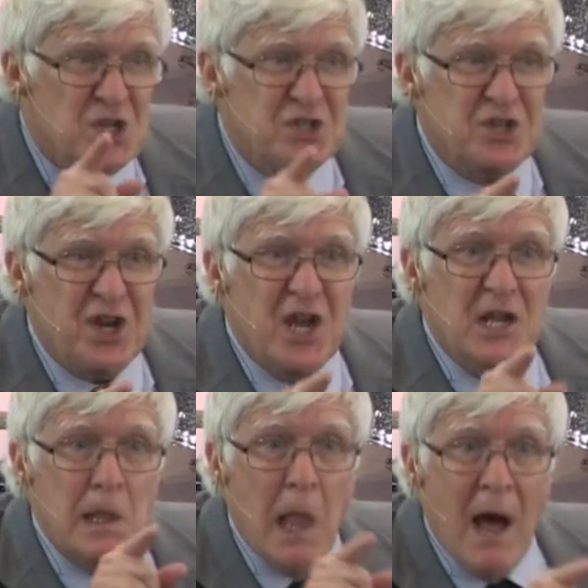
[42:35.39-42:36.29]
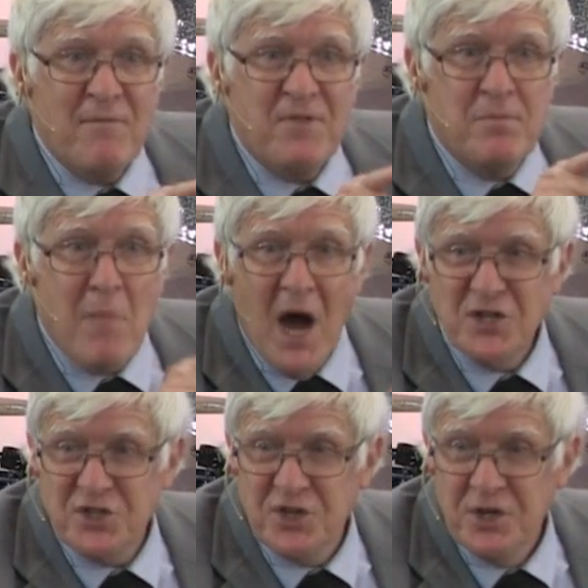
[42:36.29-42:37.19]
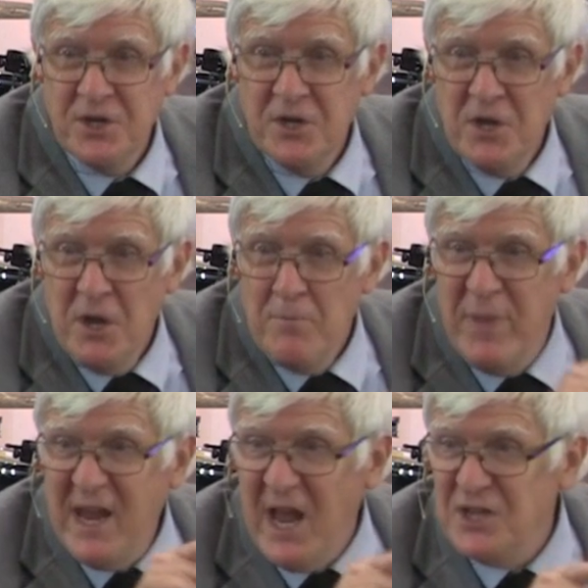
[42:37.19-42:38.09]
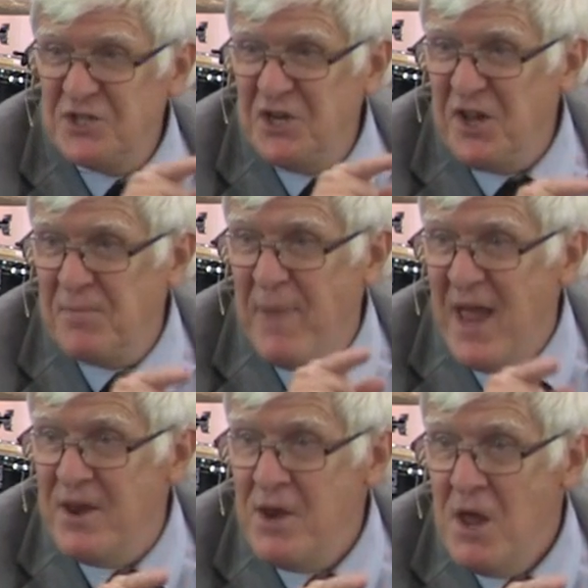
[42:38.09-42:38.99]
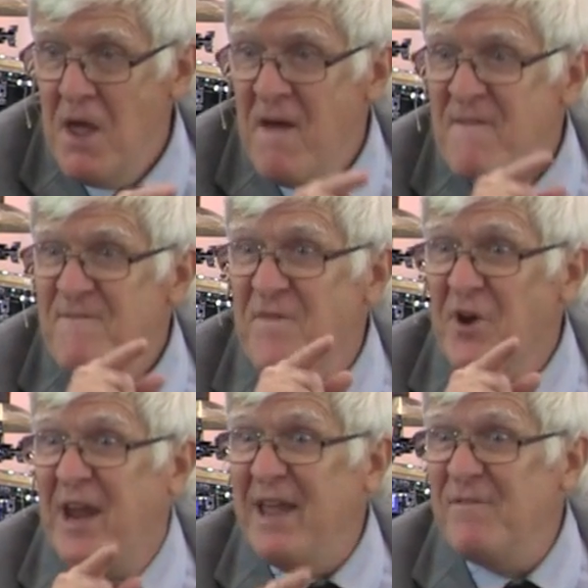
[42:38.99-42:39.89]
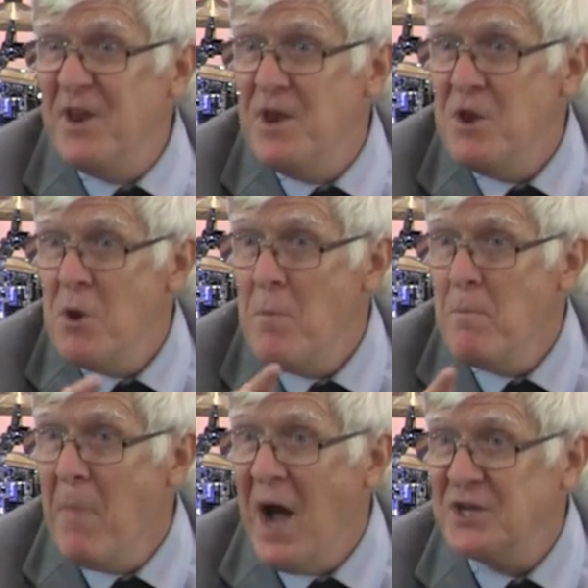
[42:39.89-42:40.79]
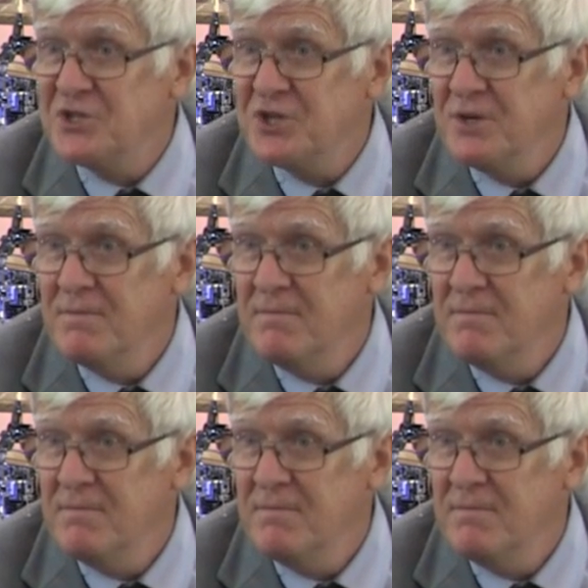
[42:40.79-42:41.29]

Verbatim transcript: She loves much because she's been forgiven much.